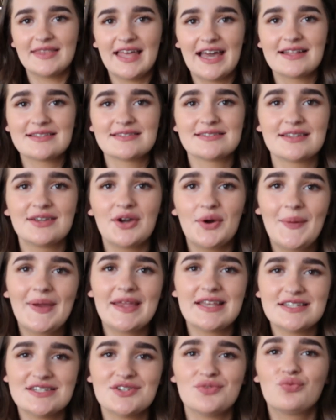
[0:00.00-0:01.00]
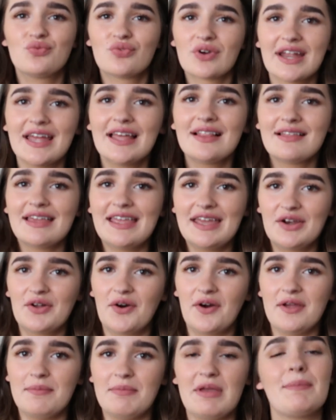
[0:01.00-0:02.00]
That's going to really
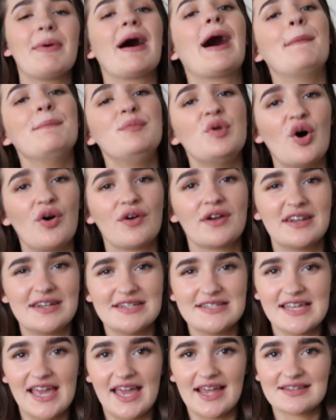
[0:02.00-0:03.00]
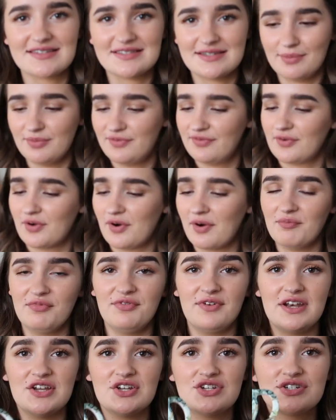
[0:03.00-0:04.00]
annoy me, but I'm not going to text her before I'm
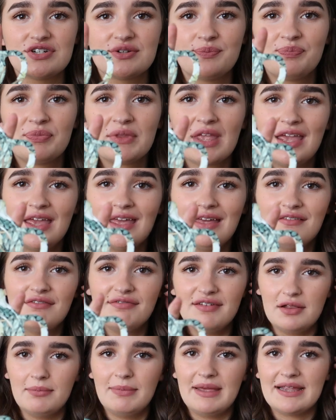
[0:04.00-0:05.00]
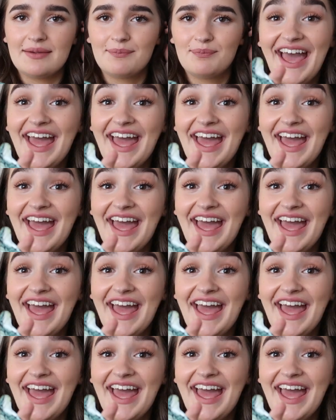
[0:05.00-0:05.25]
finished filming.